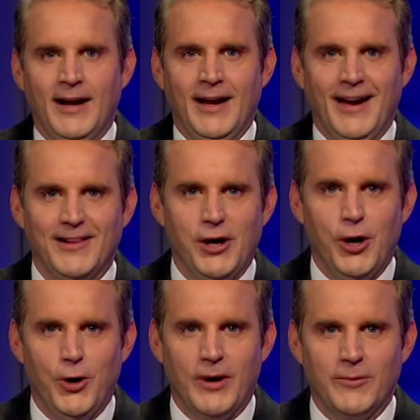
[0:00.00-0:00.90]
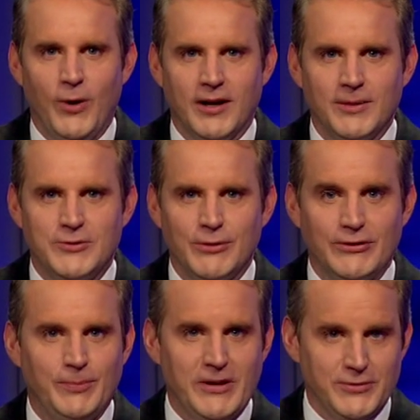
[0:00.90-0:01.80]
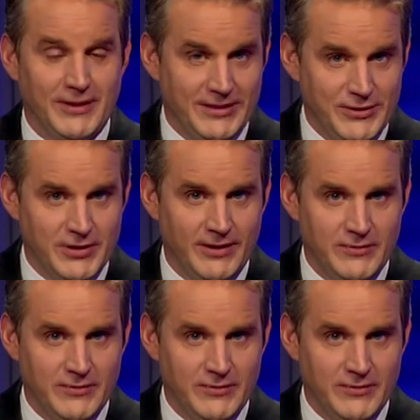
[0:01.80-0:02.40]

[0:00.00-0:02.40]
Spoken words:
Hello and welcome to a special edition of